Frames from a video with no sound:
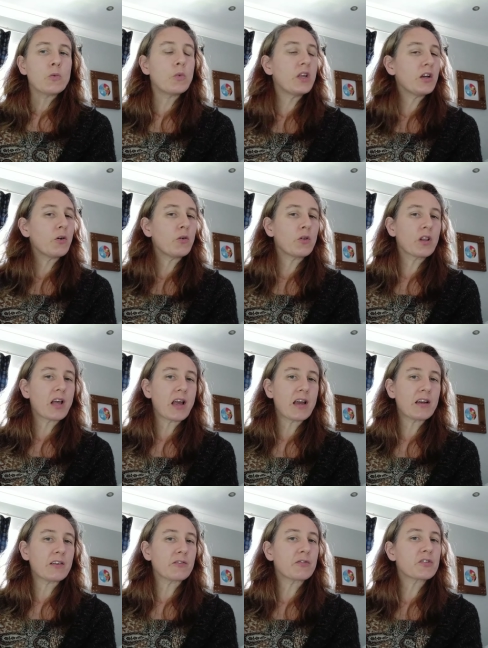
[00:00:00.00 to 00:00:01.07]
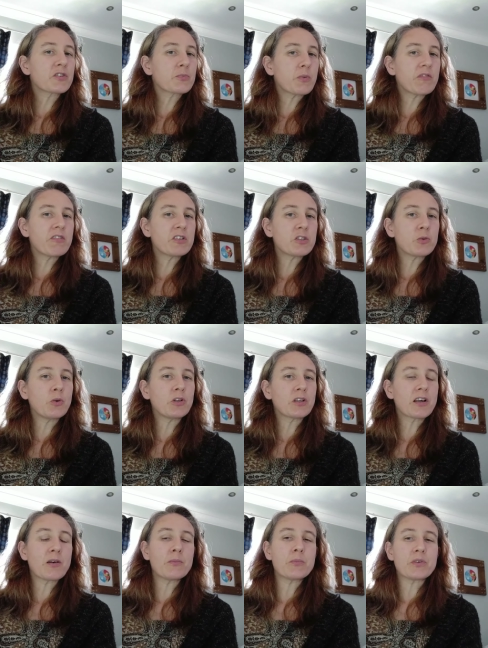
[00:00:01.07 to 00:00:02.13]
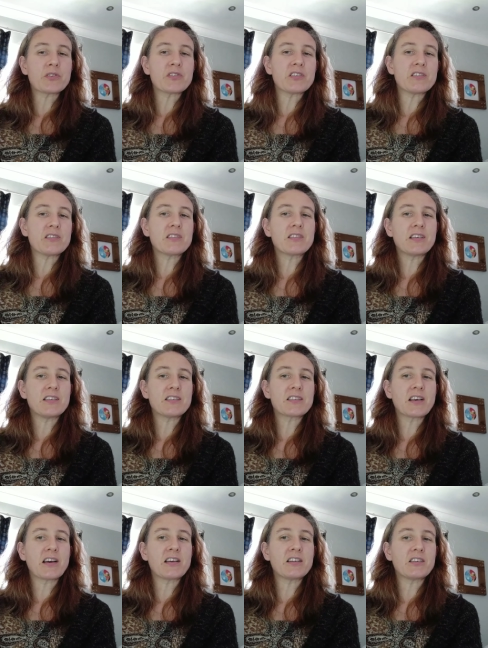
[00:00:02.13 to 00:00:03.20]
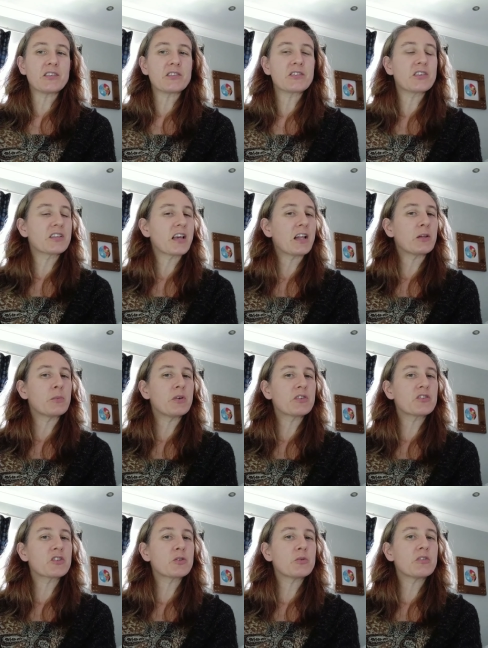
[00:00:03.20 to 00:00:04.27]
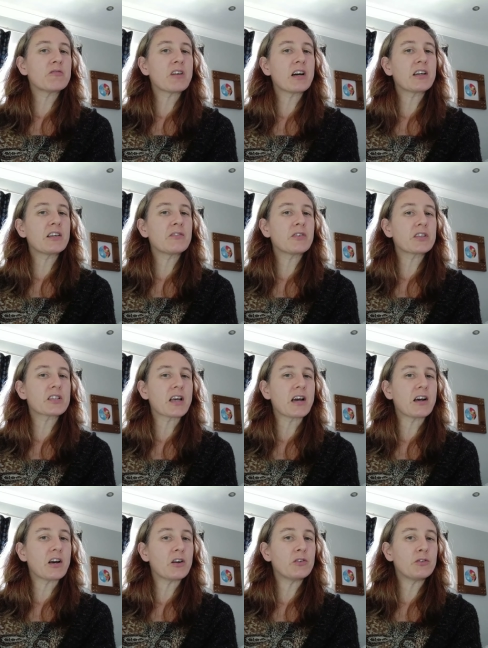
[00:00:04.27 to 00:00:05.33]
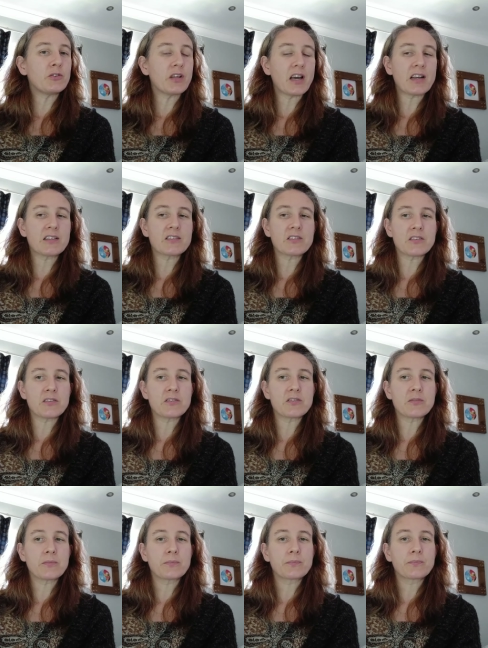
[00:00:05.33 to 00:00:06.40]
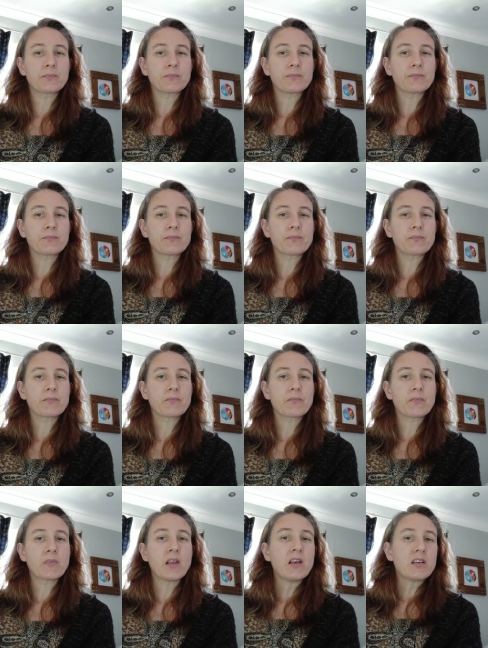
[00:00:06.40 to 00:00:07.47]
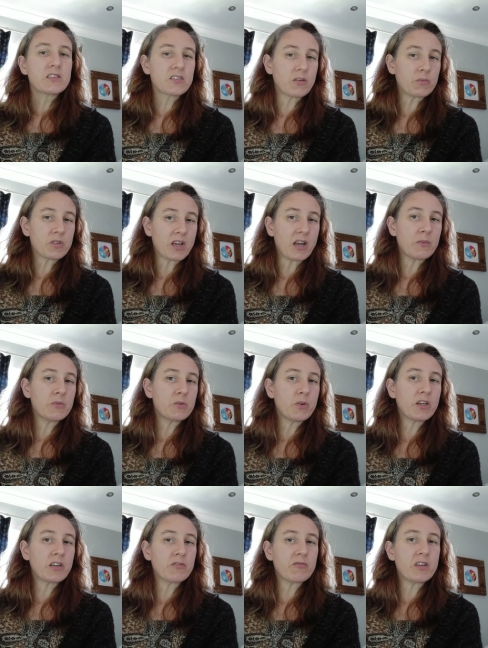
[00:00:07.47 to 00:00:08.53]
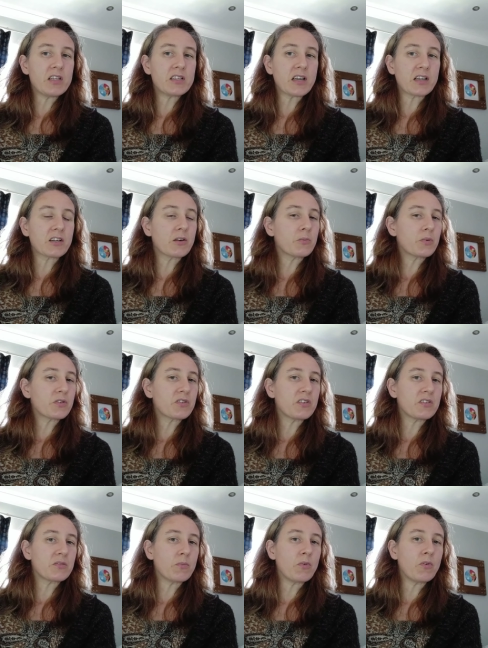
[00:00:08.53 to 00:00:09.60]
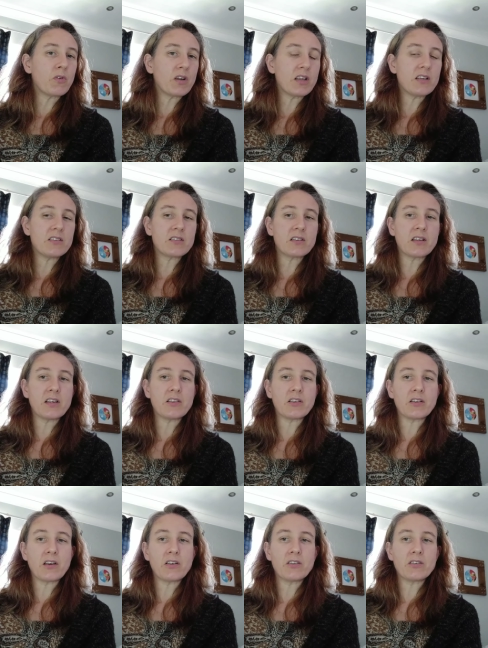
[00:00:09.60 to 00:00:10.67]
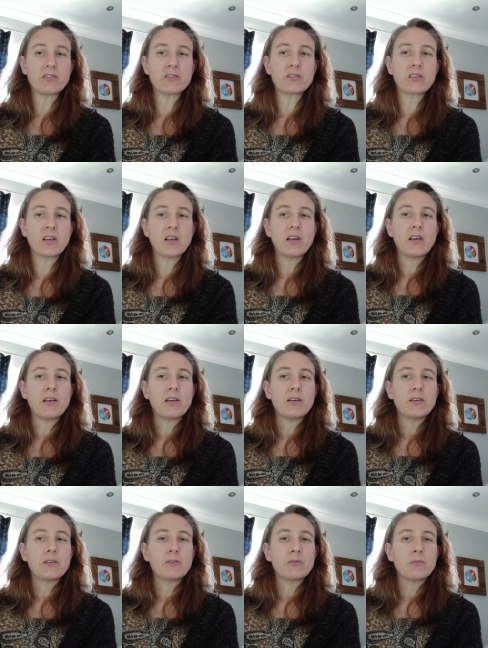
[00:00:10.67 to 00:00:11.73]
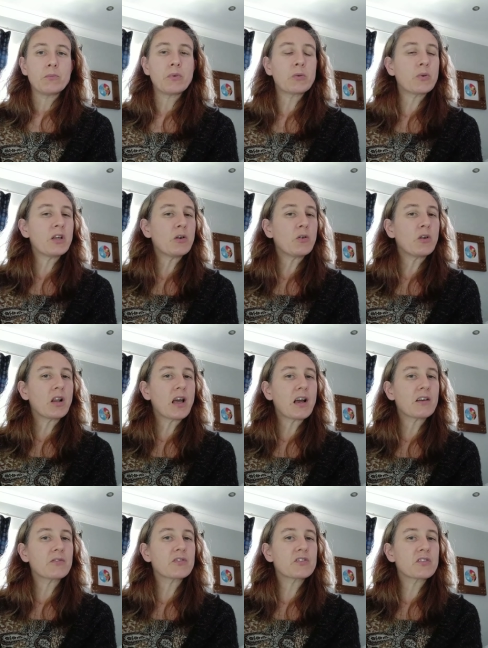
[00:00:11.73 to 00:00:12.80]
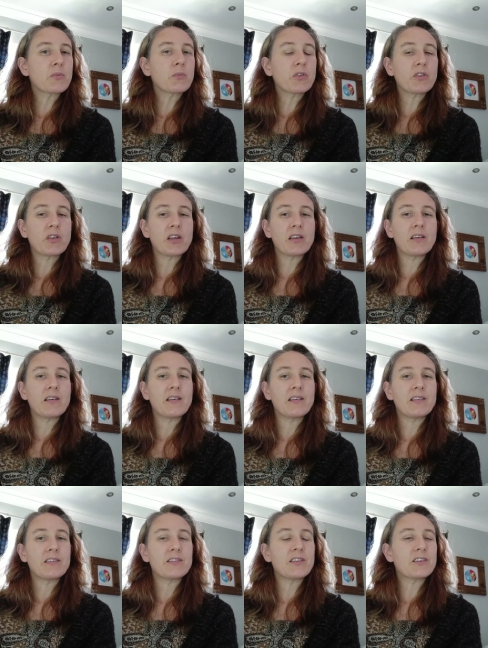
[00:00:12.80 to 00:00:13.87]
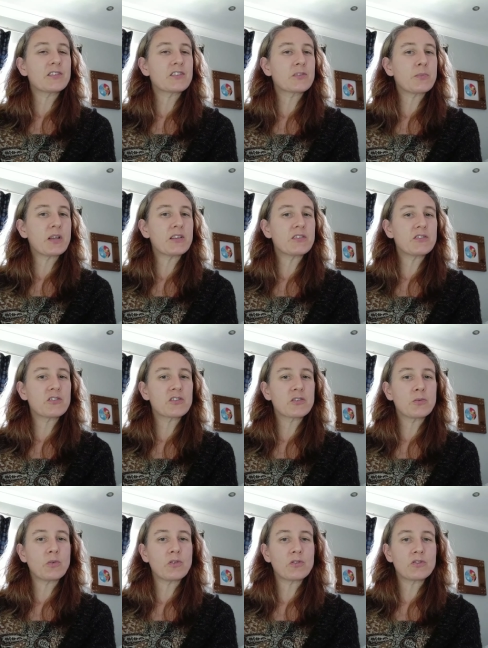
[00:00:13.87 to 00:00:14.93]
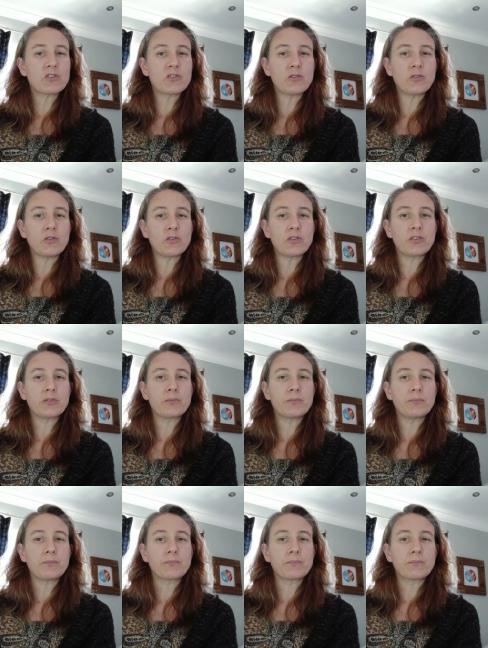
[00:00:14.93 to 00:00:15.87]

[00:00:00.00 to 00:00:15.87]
we all have spiritual compasses inside us that help us to arrive at our own answers. Sometimes we can read our compasses more easily than others, but we all have something that spins towards north,